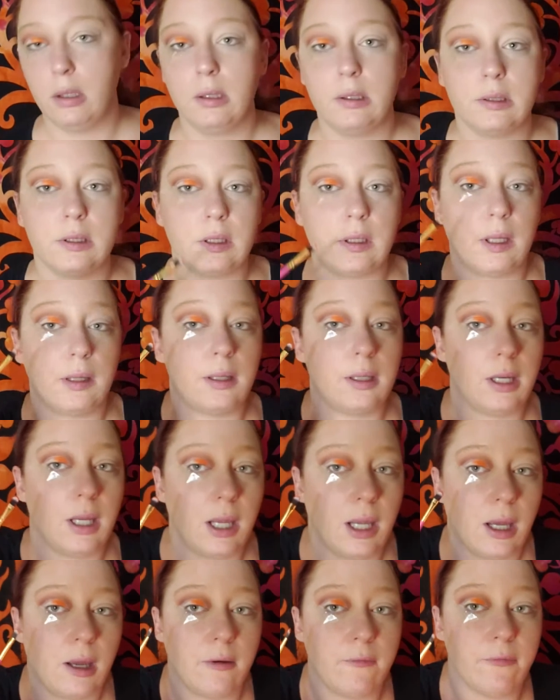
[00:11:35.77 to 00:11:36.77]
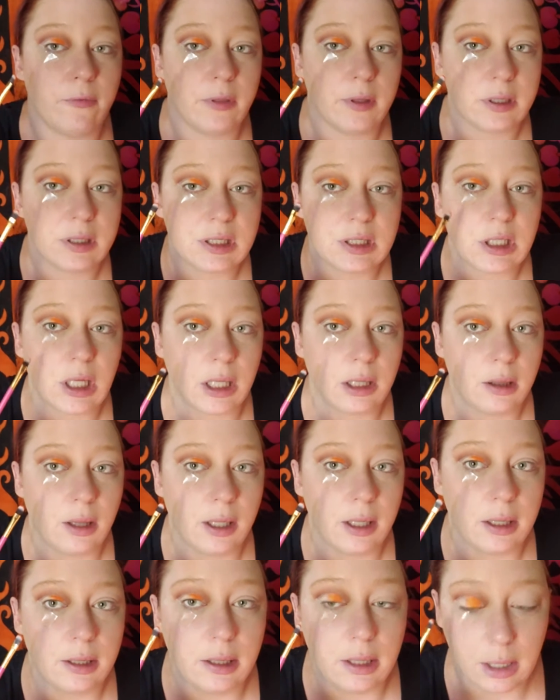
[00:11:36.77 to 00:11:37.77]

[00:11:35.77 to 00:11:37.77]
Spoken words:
so now that I have this shade laid